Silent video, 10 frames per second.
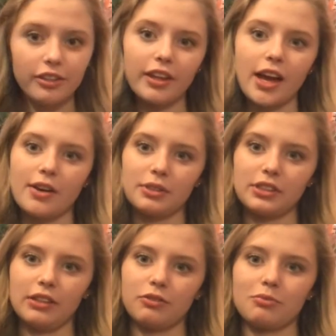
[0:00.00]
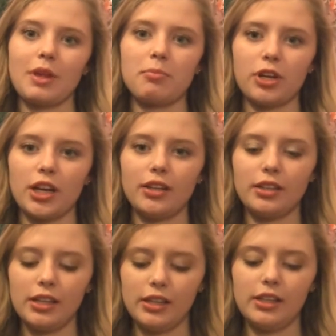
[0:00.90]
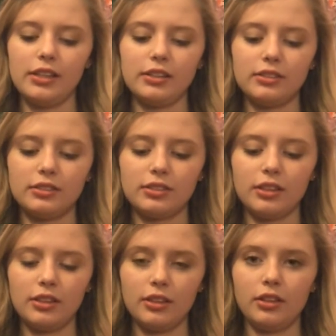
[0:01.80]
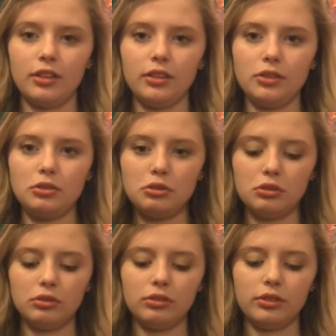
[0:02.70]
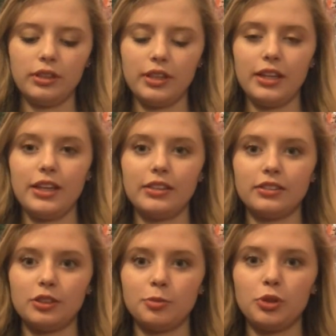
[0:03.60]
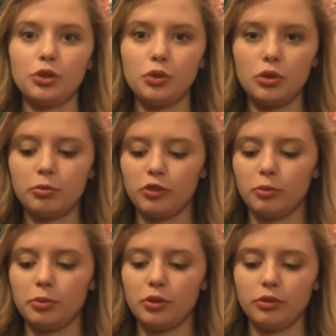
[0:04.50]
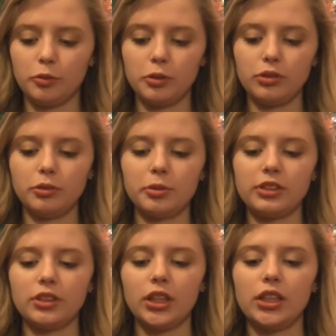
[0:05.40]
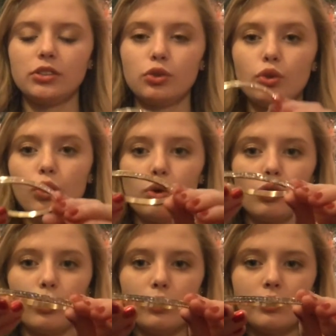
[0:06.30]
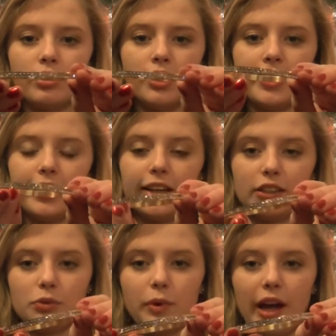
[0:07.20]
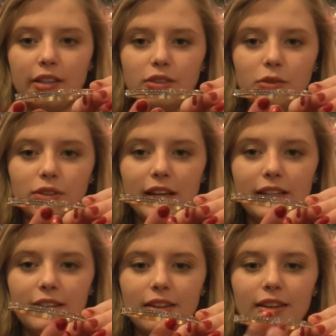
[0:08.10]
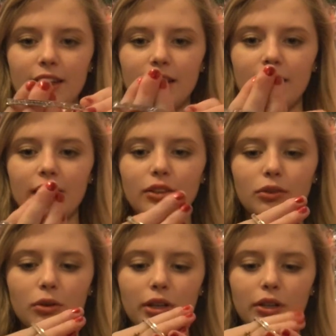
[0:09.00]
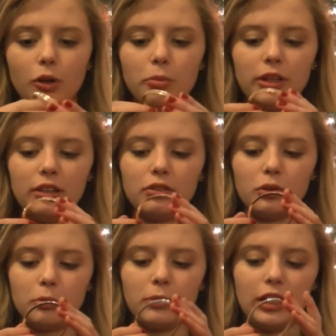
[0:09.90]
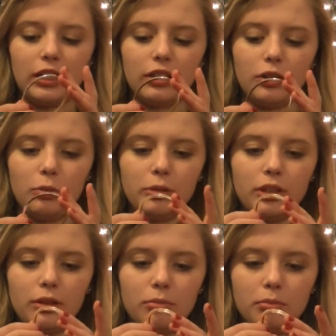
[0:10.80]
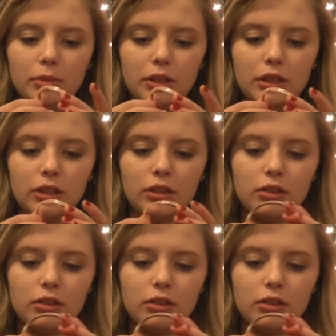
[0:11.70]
thing I received from that brand is, oh, is this beautiful, beautiful, beautiful bracelet. It's gold. It has rhinestones lining the thing. I don't know how to open it, so I'm not going to open it, but...